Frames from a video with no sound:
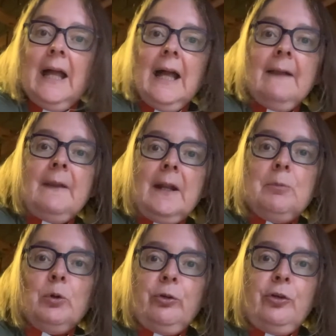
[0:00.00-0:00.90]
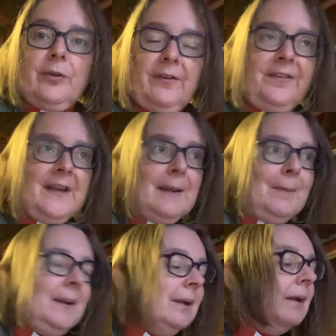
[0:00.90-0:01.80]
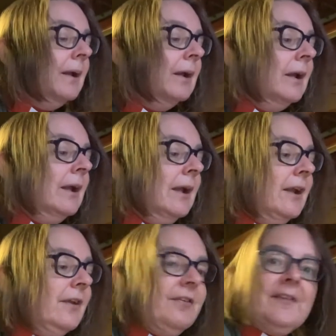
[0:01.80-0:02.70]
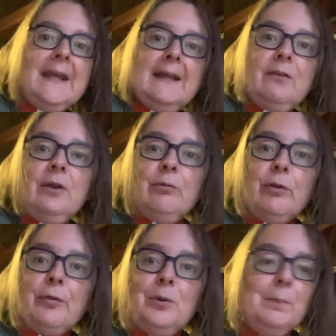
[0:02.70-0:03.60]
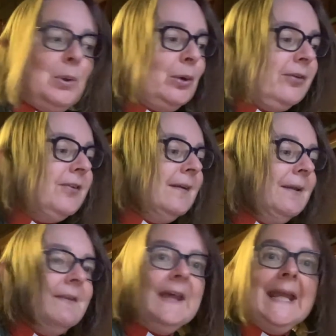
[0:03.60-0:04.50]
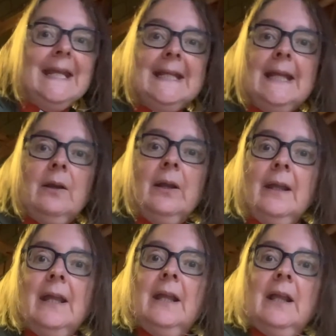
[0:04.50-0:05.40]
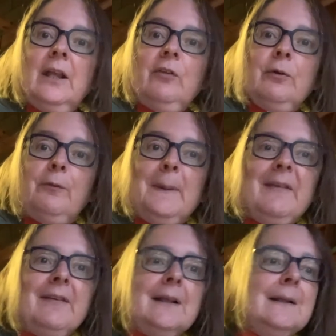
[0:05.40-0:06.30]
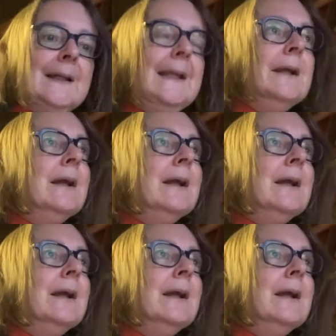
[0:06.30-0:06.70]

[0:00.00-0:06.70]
And then I'm going to do the same, saying the third person, the he. So it's basically